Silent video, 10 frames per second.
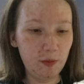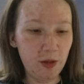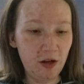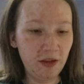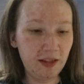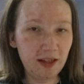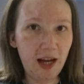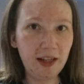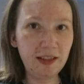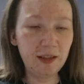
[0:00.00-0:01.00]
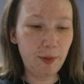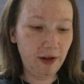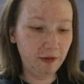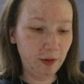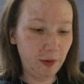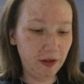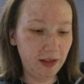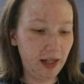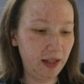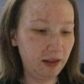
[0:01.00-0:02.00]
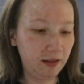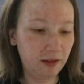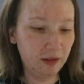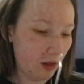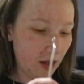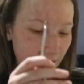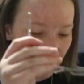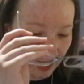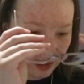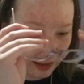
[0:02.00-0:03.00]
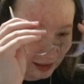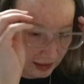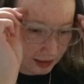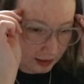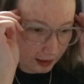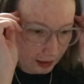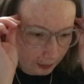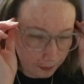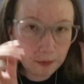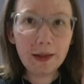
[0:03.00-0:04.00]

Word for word: I've been on the side in the bathroom all day. All nice and clean now.